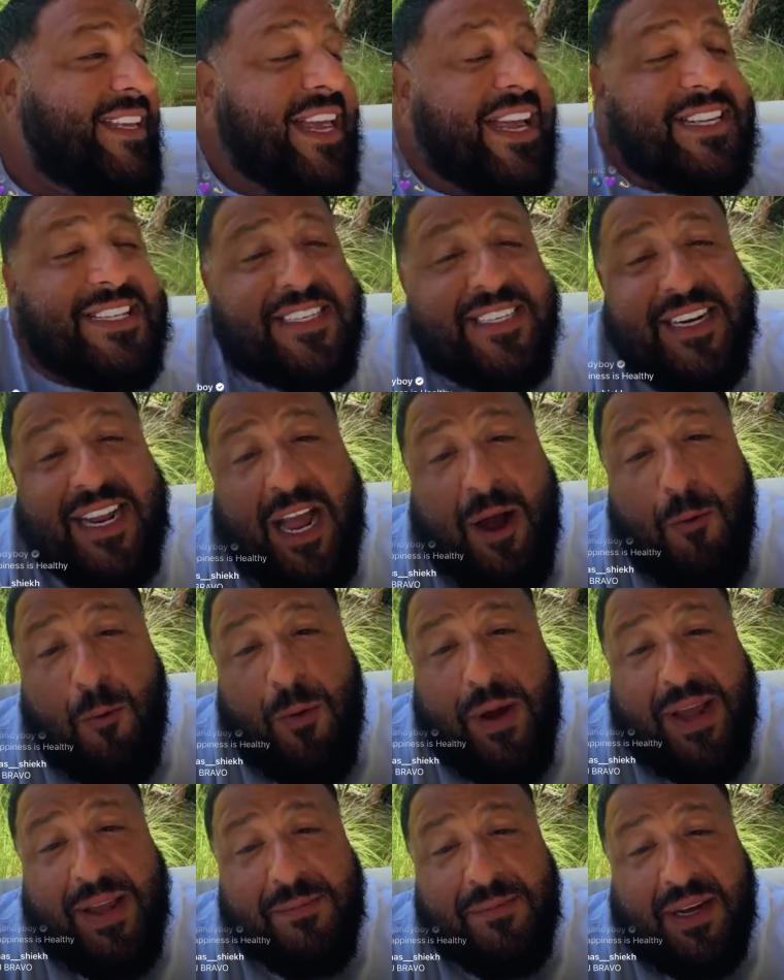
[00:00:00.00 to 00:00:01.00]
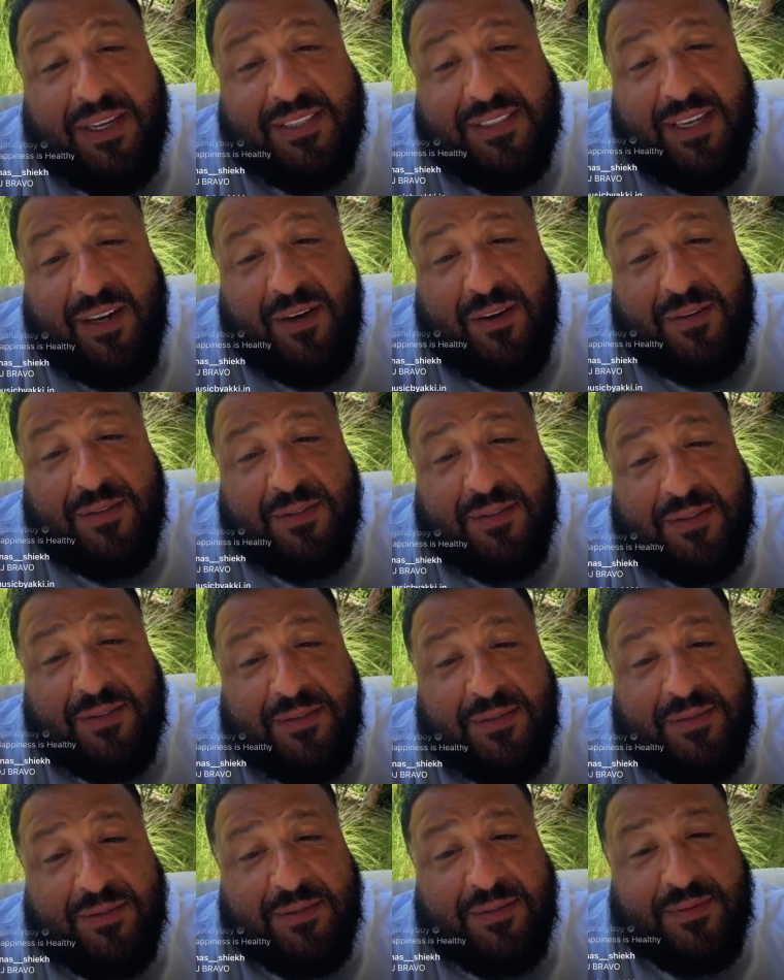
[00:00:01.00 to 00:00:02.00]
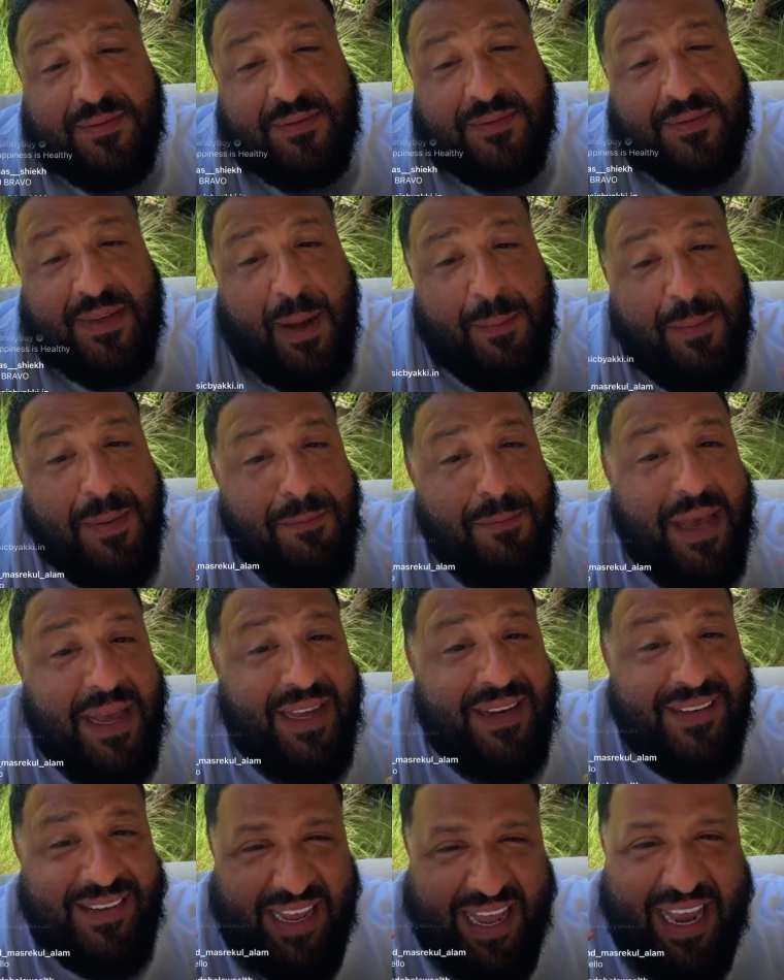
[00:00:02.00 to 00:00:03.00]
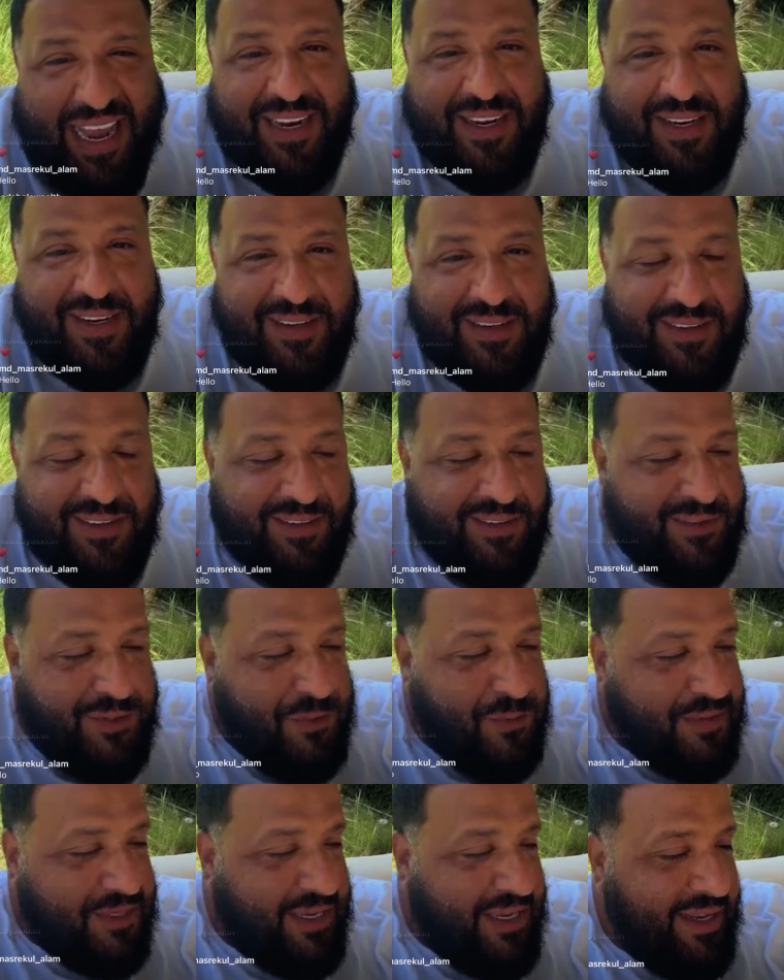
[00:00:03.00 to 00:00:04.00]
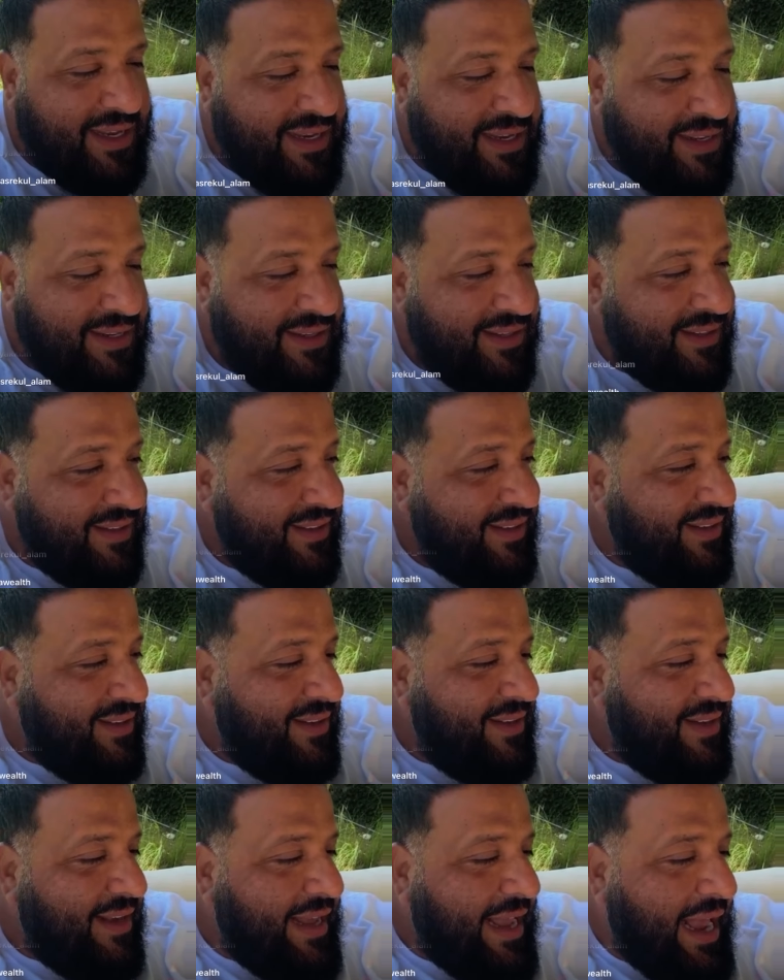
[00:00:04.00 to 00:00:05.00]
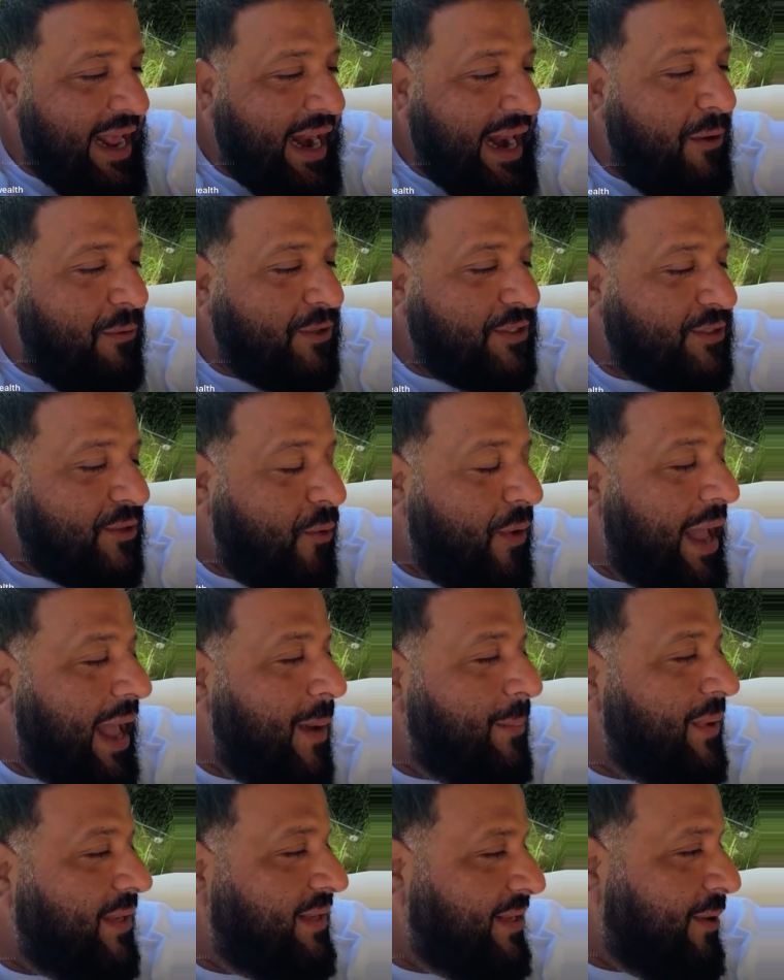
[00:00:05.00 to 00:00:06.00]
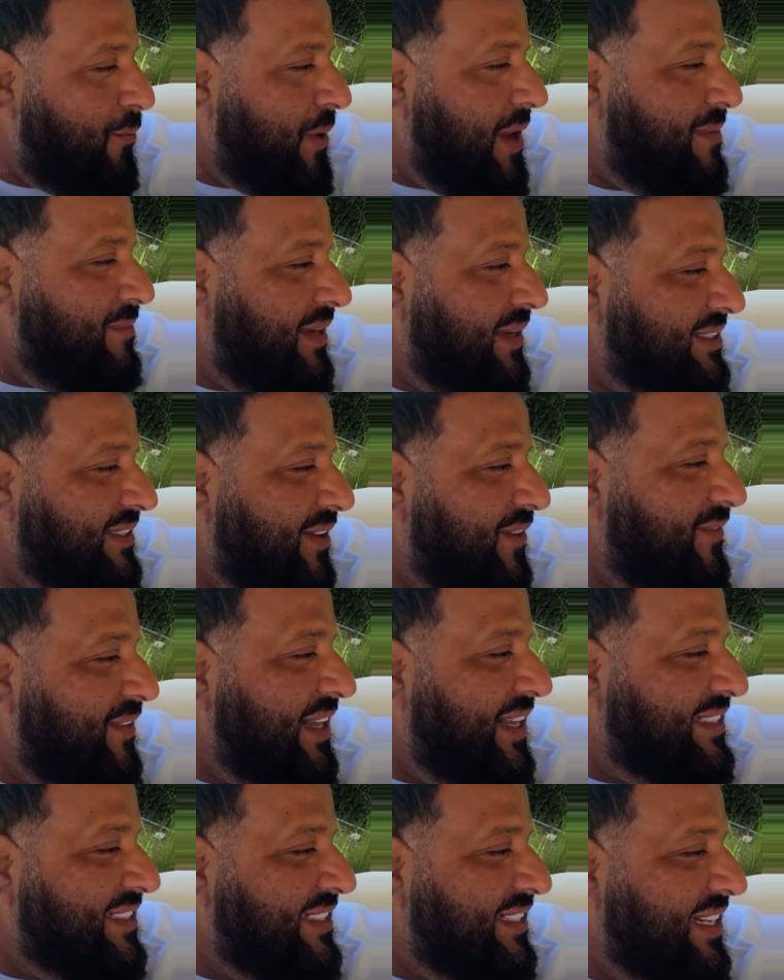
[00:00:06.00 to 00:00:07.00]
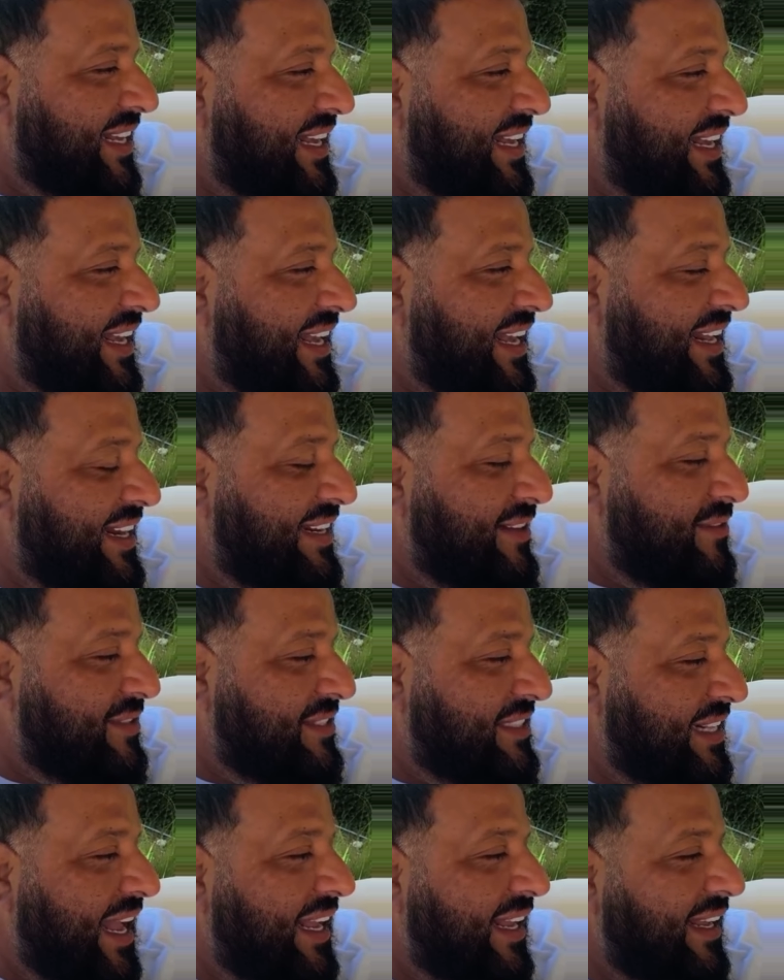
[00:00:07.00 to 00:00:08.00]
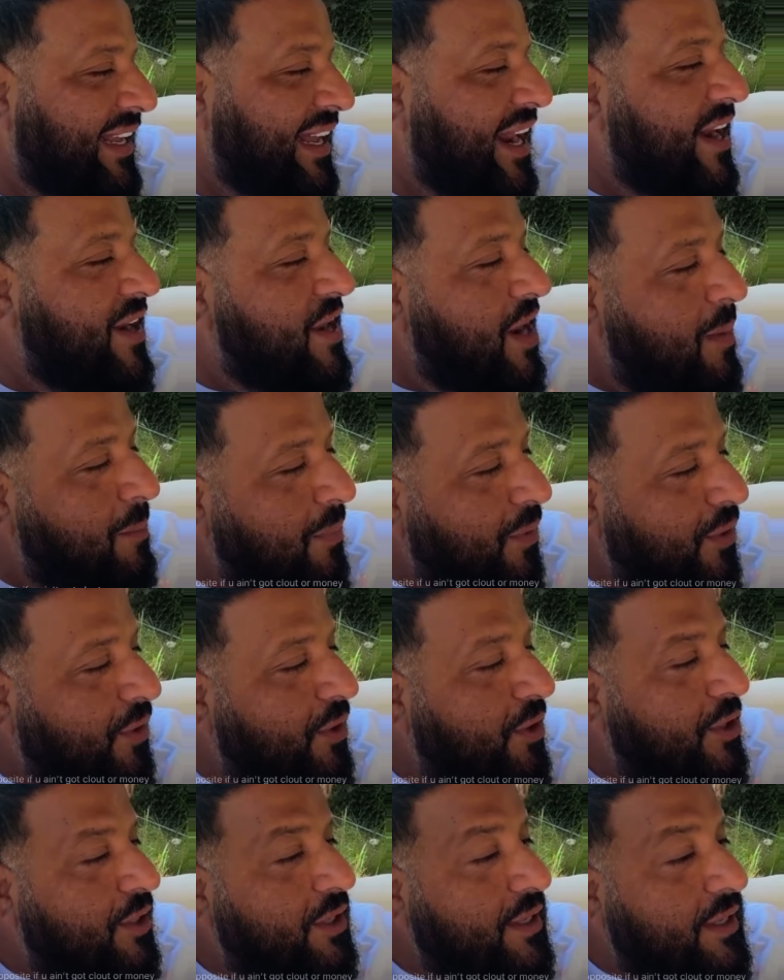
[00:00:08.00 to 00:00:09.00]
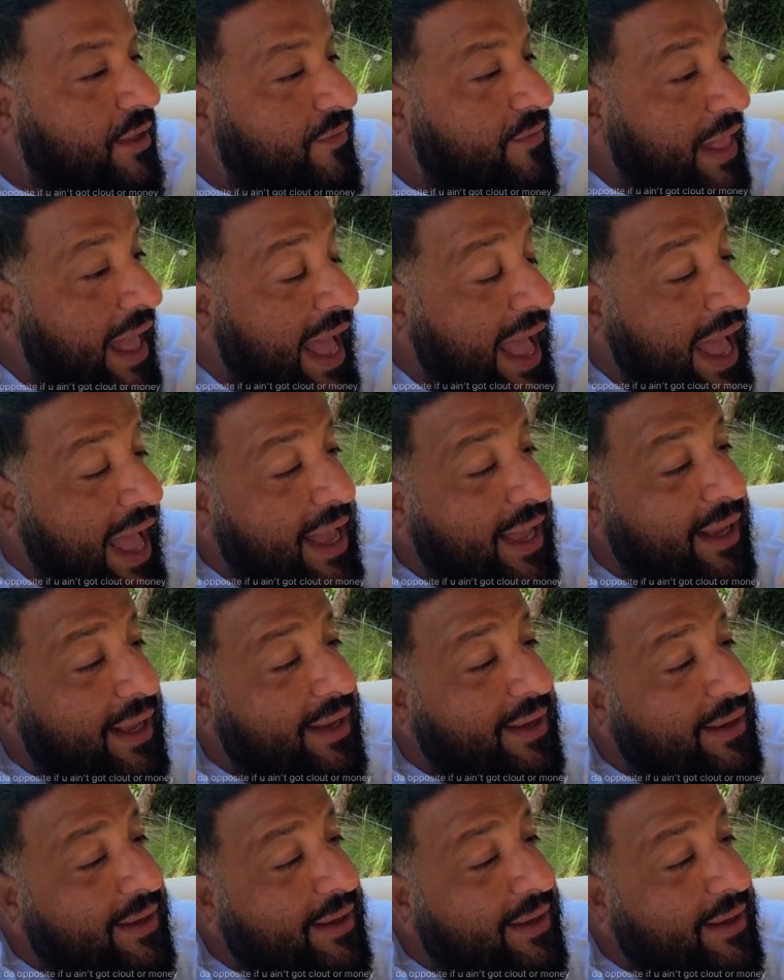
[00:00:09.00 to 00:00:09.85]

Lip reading: Yesterday I weighed myself. I've been maintaining, you know what I'm saying? And I was so happy because I weighed myself yesterday, and it was like a number that